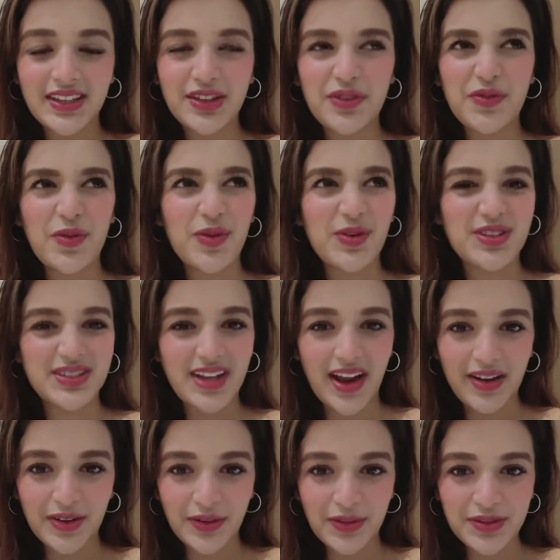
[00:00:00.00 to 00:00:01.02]
In the fourth
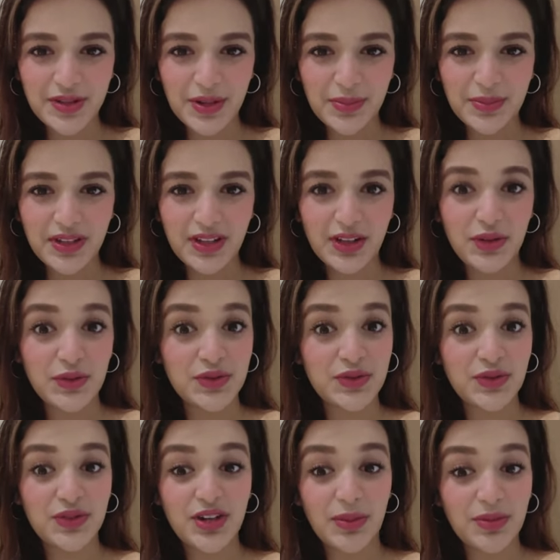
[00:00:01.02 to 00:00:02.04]
standard or something, he
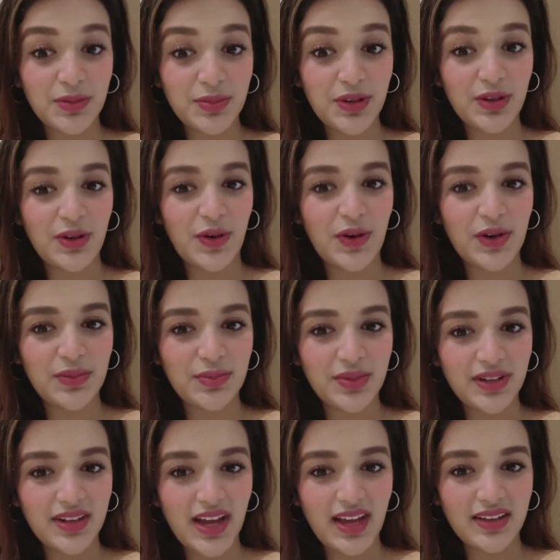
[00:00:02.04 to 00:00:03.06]
used to trouble me a lot,
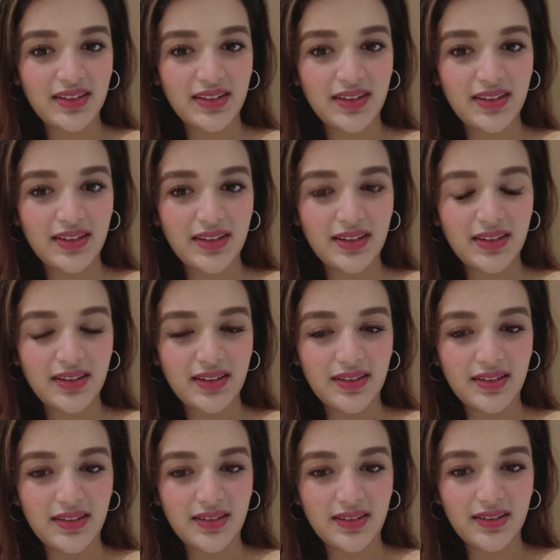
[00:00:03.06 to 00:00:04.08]
but I
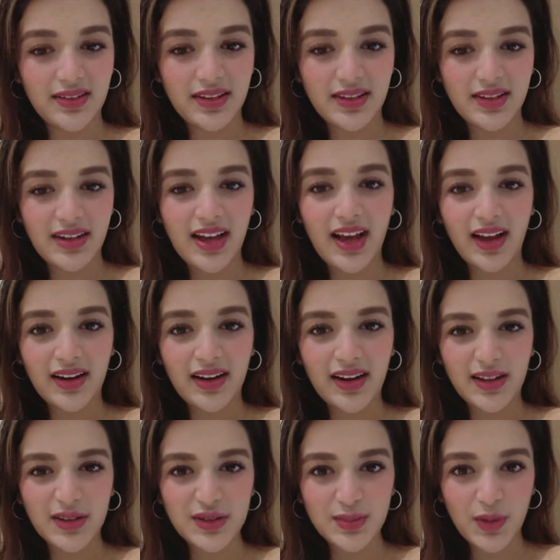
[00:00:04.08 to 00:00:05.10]
really had
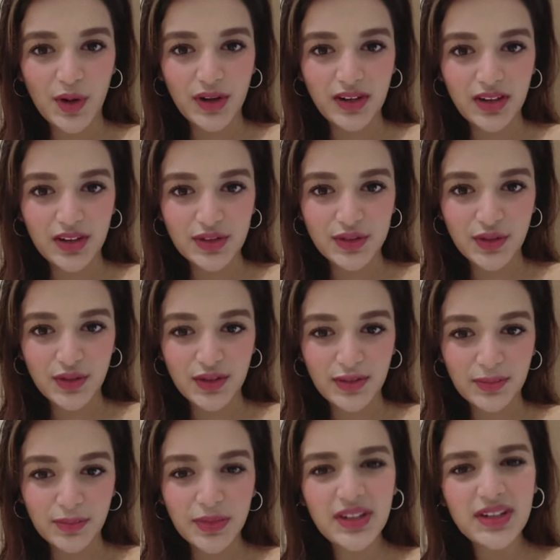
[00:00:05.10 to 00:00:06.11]
like a small crush on him.